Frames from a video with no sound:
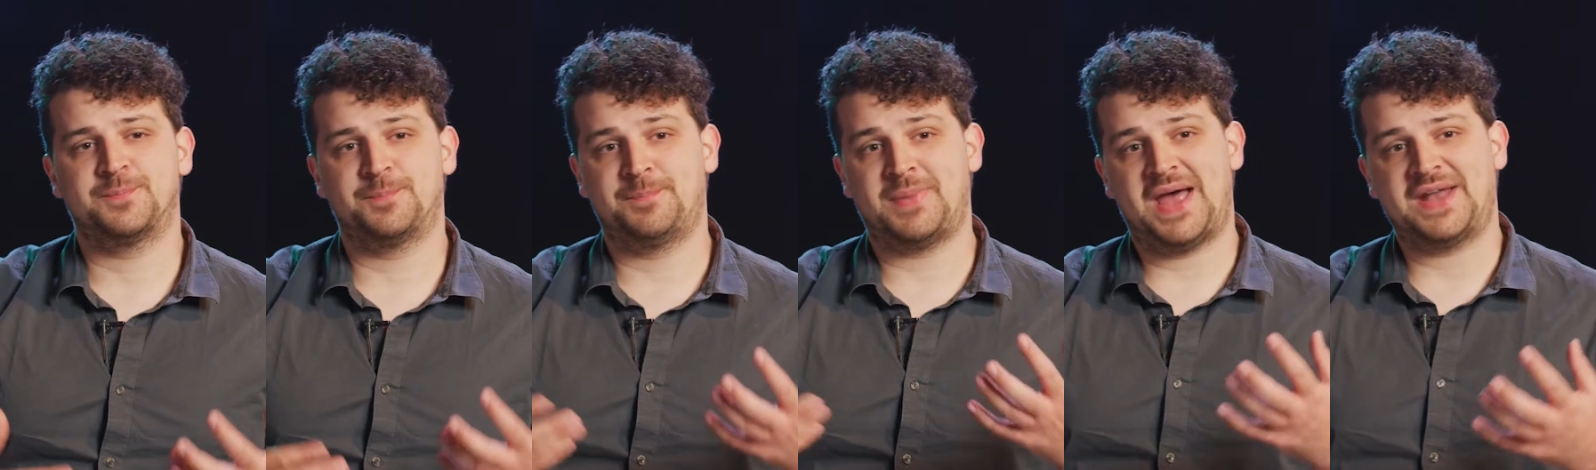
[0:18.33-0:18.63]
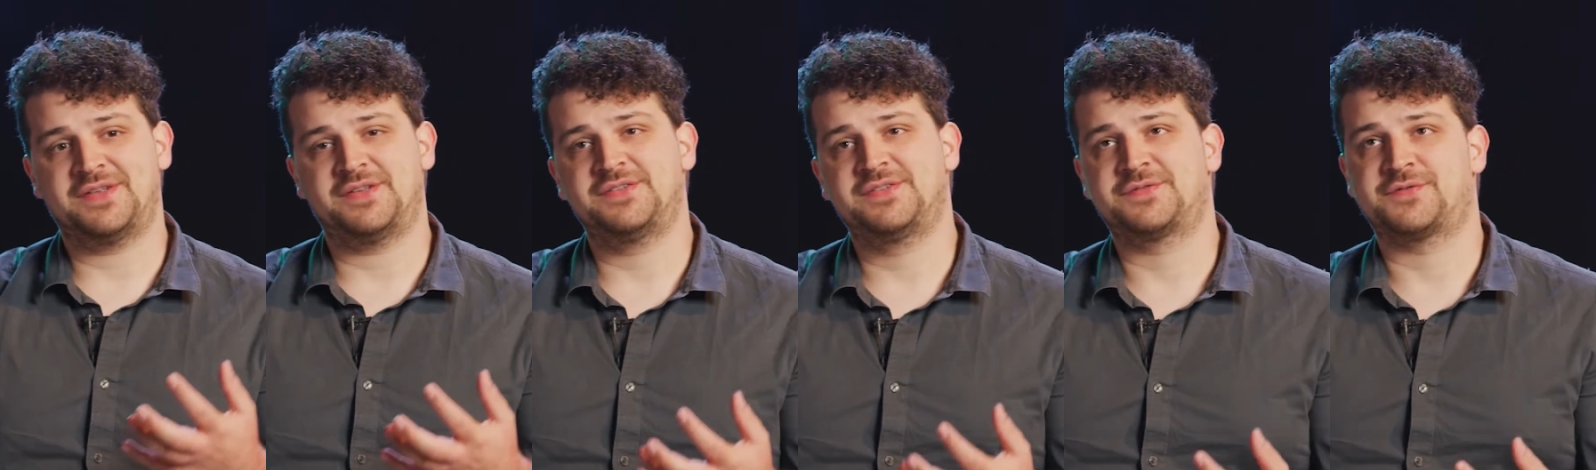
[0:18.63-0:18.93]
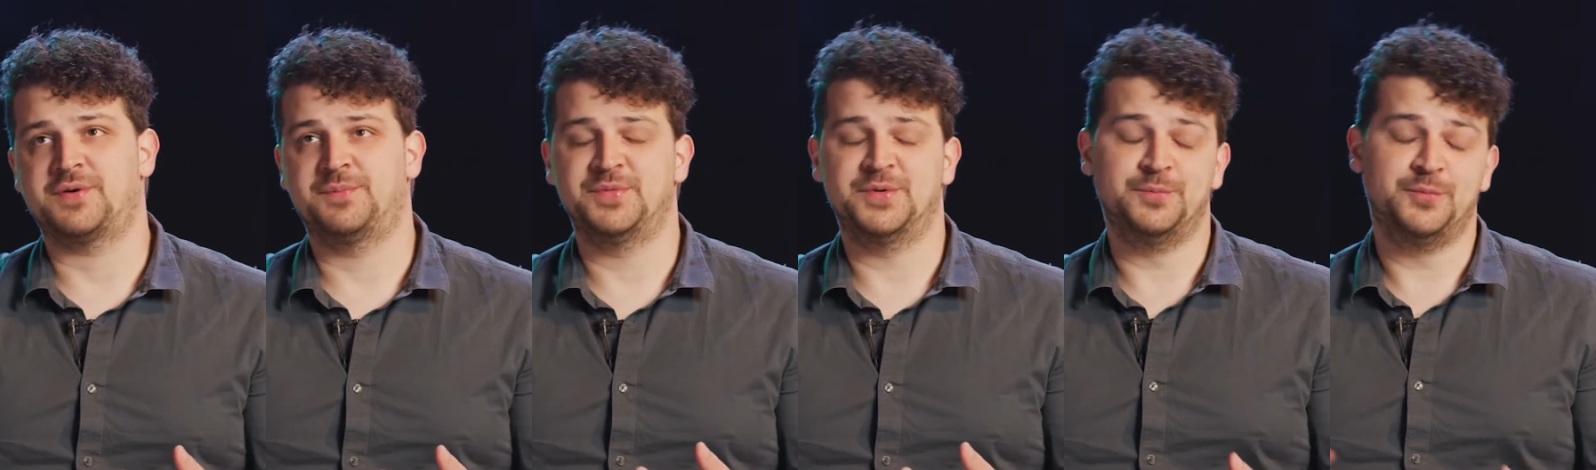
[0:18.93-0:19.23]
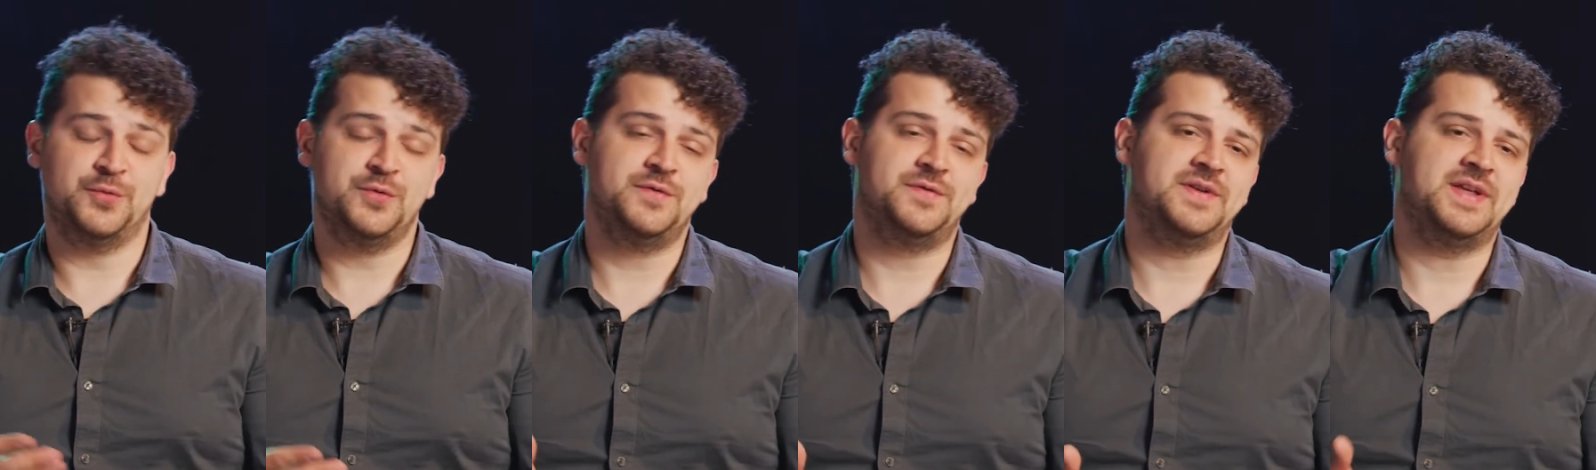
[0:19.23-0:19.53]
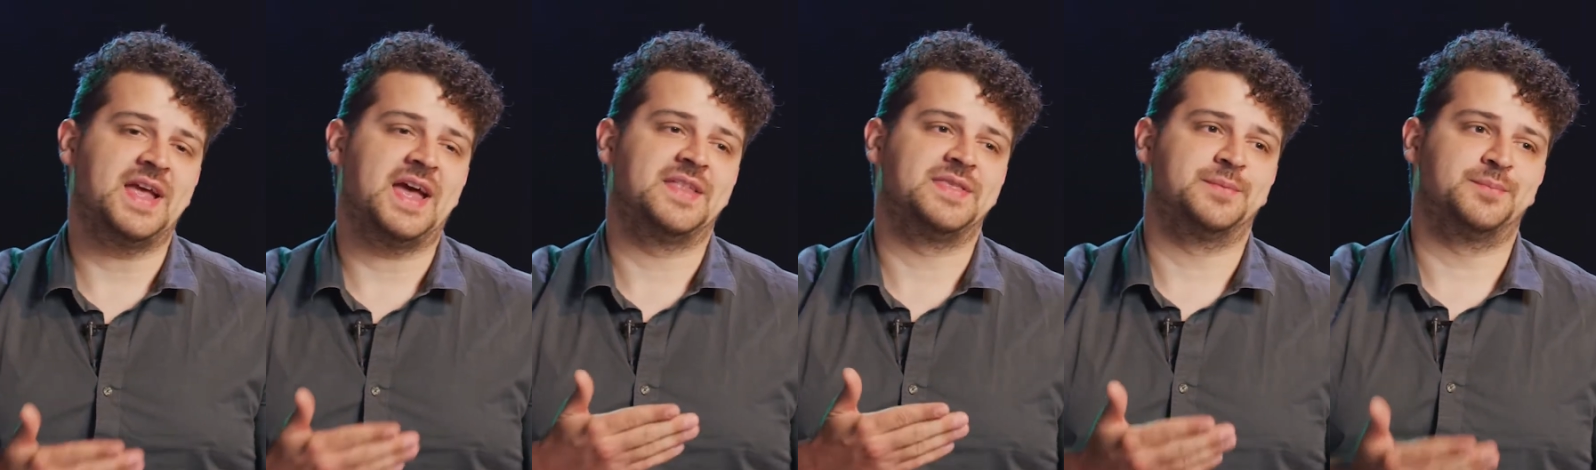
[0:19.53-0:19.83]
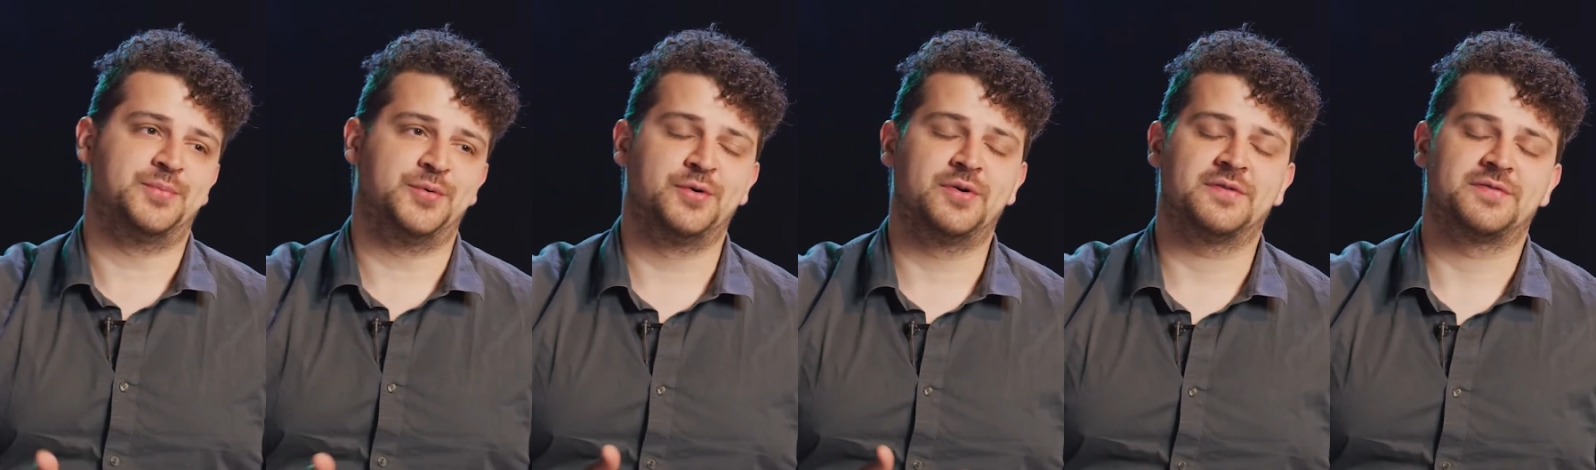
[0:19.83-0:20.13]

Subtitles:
battles from the movie and the book,